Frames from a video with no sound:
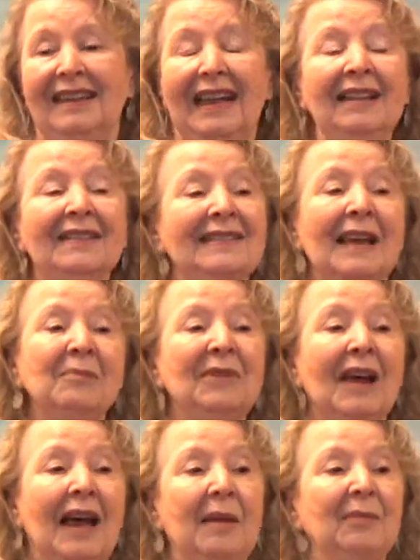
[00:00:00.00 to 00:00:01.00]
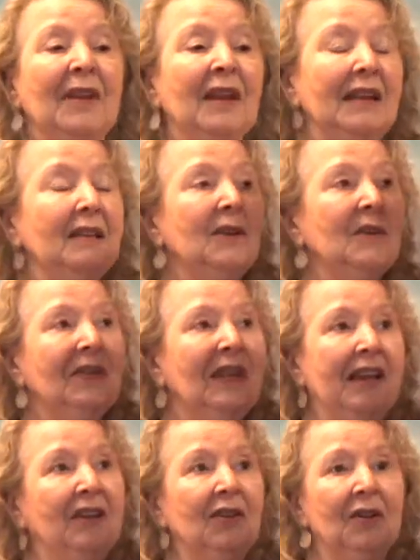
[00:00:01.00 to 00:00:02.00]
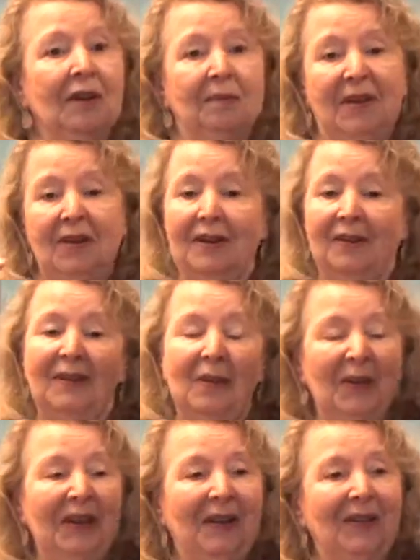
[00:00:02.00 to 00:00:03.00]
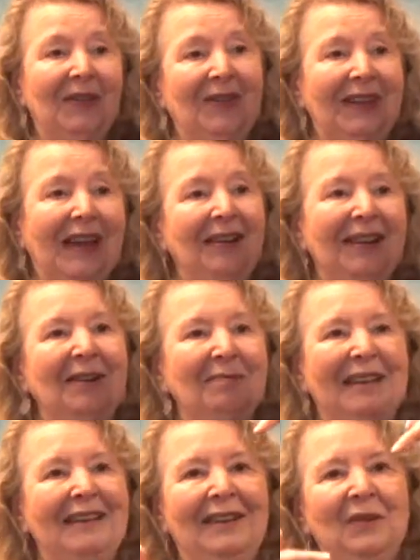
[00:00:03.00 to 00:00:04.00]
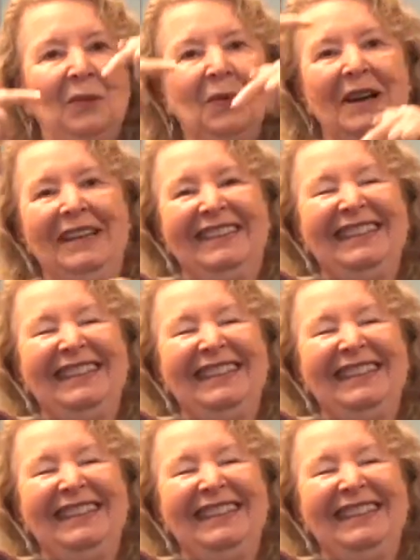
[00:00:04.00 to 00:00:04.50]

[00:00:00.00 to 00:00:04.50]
And sometimes it looks like you're up here and someone else is down here, but guess what?